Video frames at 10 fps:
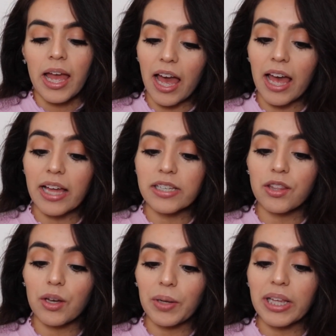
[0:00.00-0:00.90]
And
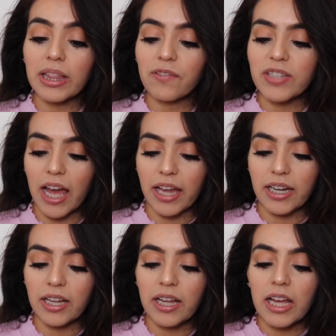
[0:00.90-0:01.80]
though he loved
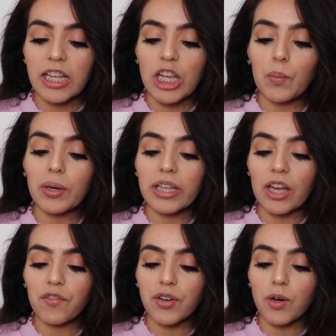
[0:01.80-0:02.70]
Hannah, he would
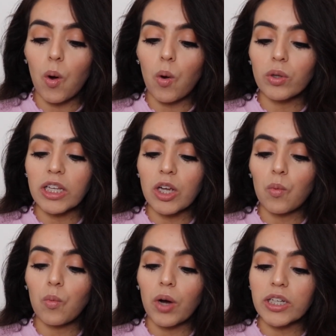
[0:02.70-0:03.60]
give her only
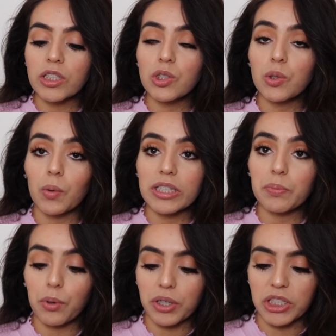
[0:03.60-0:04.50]
one
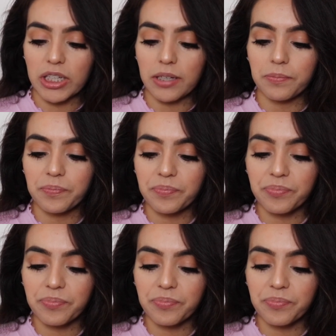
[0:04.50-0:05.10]
choice portion